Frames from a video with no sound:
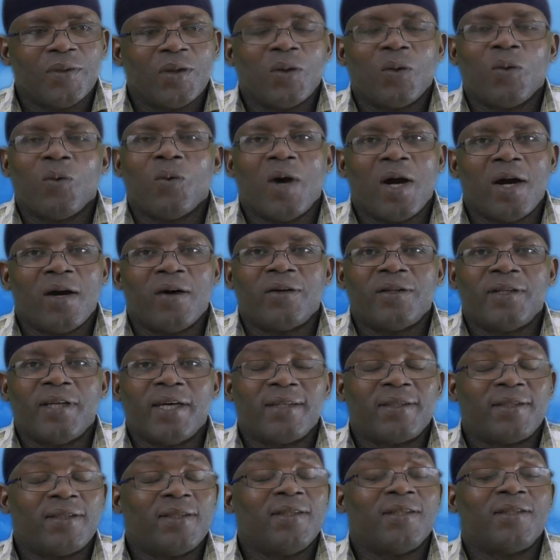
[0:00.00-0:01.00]
Wow,
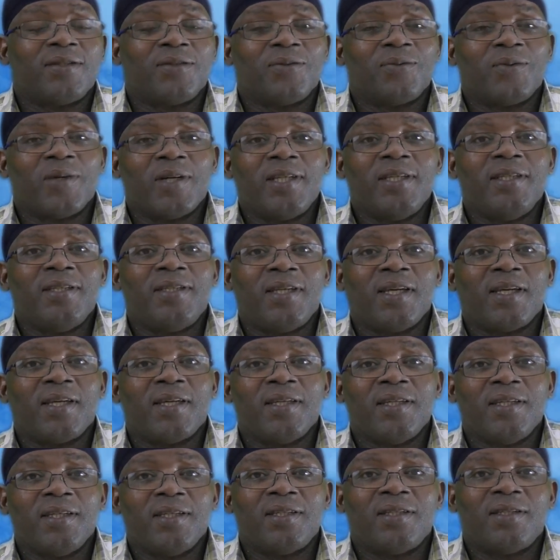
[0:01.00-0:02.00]
that is really
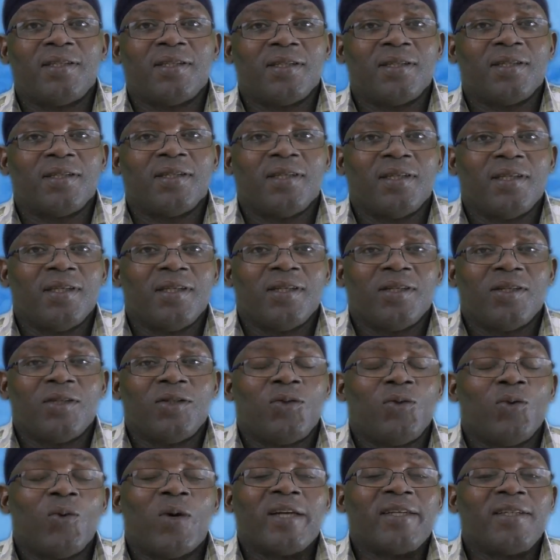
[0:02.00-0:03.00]
taking it
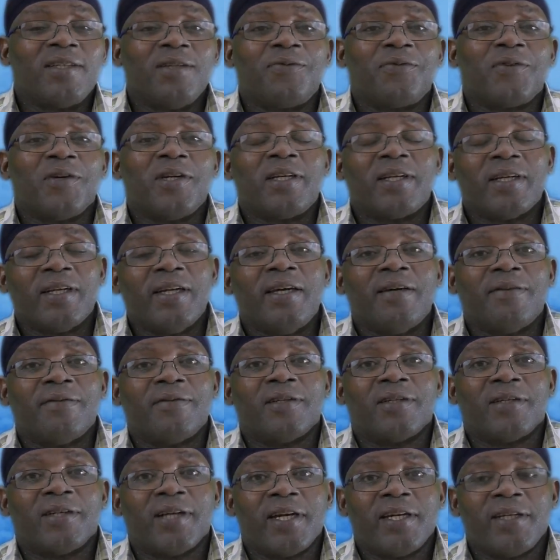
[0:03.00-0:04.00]
to a different
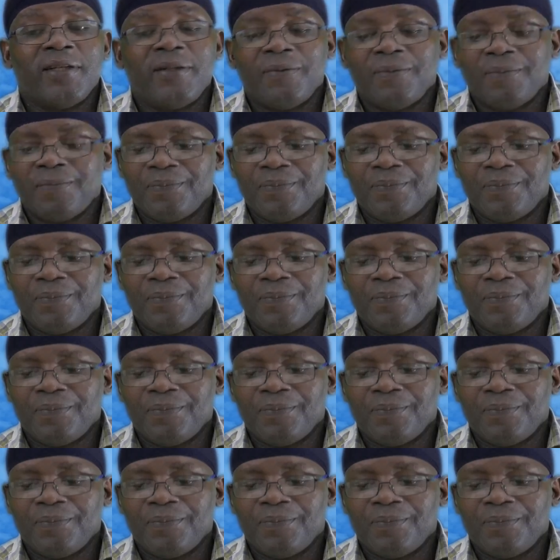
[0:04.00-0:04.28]
level, right?